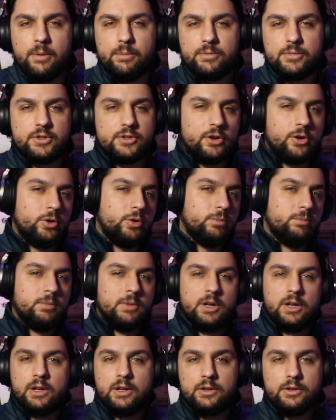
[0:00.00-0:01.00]
So
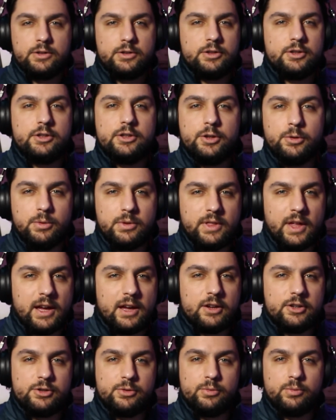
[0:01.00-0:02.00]
do with that
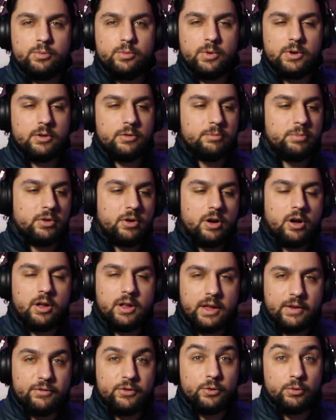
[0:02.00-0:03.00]
as you will, but
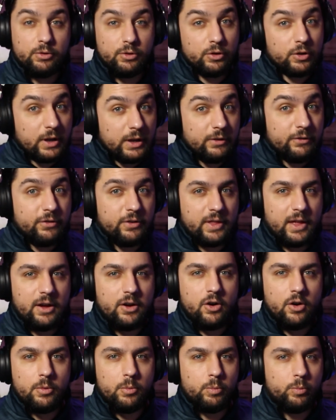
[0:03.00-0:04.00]
if you're looking for that,
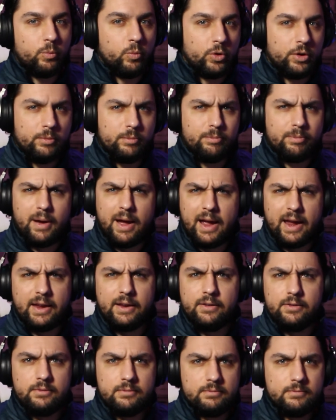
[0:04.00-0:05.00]
I wouldn't
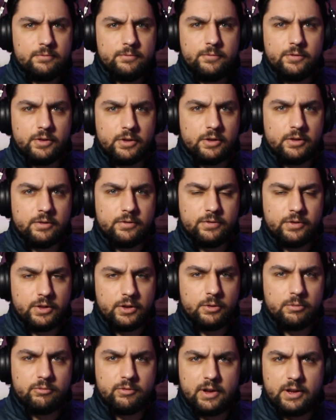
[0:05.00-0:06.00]
pay for
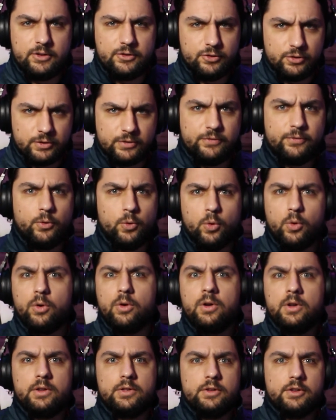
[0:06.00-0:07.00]
the upgrade just
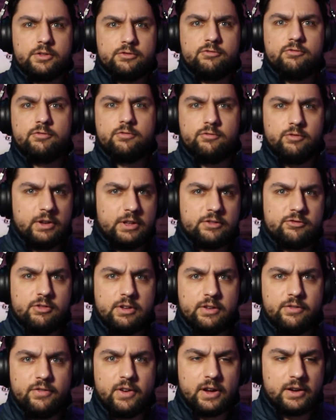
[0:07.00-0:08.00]
for this green
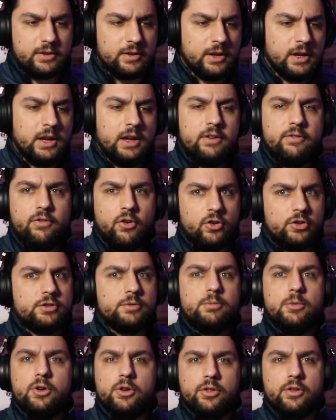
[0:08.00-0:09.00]
screen effect. Find
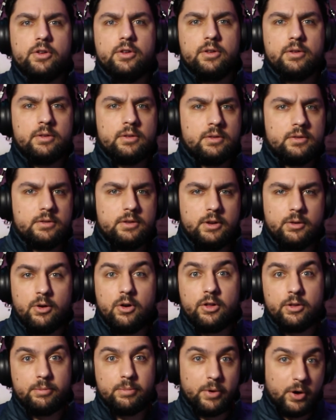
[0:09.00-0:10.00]
some other, you know,
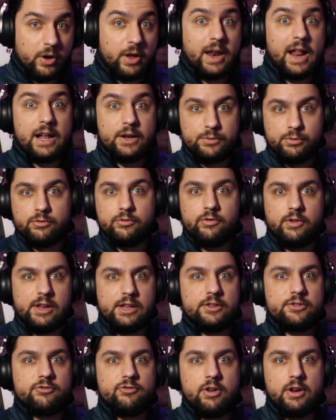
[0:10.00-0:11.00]
either buy an actual
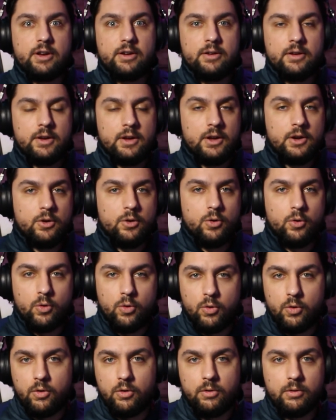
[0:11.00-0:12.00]
green screen
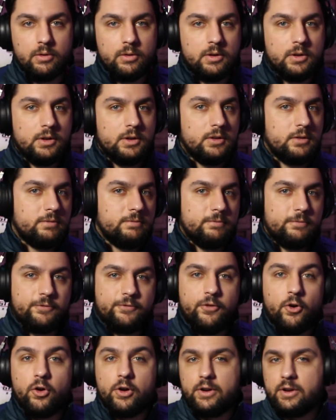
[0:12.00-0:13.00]
or
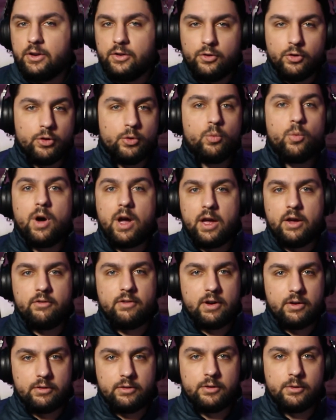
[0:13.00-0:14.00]
find another way
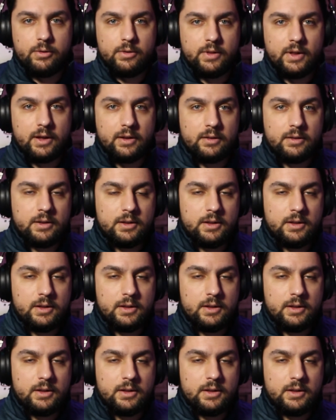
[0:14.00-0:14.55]
around doing that.